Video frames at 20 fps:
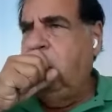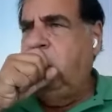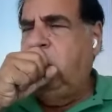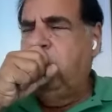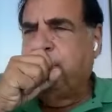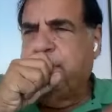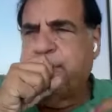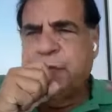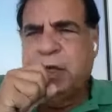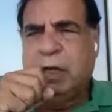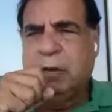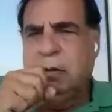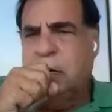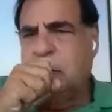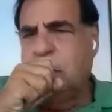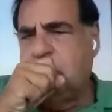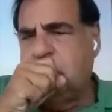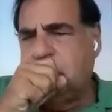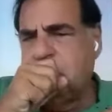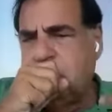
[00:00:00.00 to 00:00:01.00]

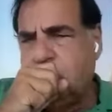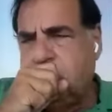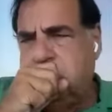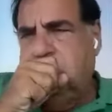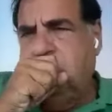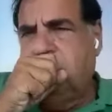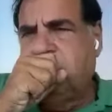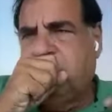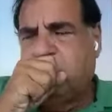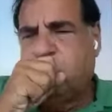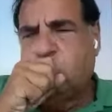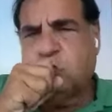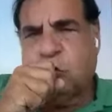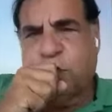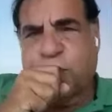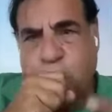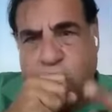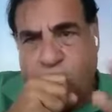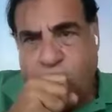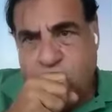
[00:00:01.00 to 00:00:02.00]
the use
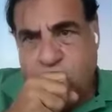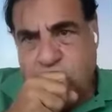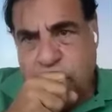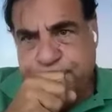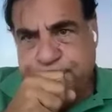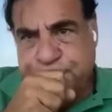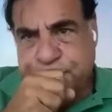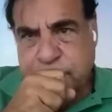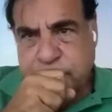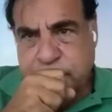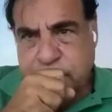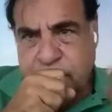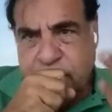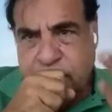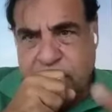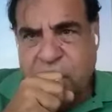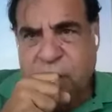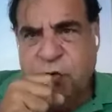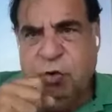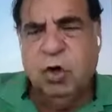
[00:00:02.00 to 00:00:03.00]
of coal
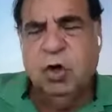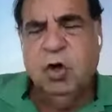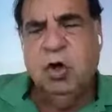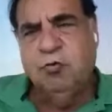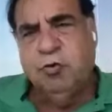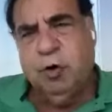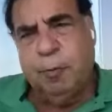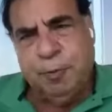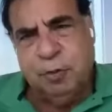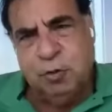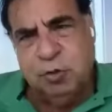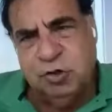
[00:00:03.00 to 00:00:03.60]
for